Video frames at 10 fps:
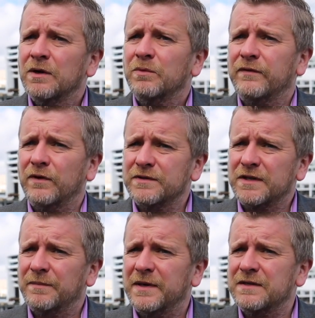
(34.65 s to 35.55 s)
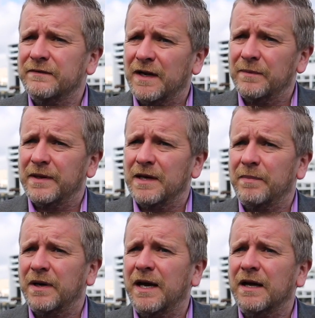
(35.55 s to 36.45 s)
We've also been developing a
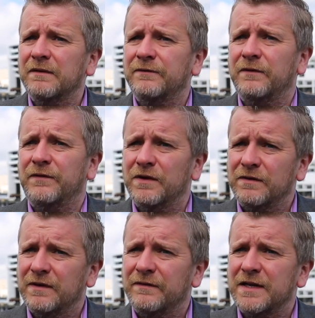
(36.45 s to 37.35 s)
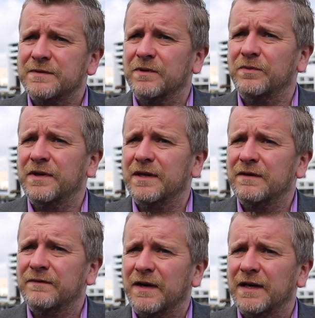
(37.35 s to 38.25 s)
plan for further investment within
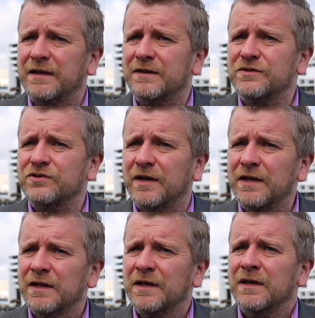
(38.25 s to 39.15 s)
the ferry industry,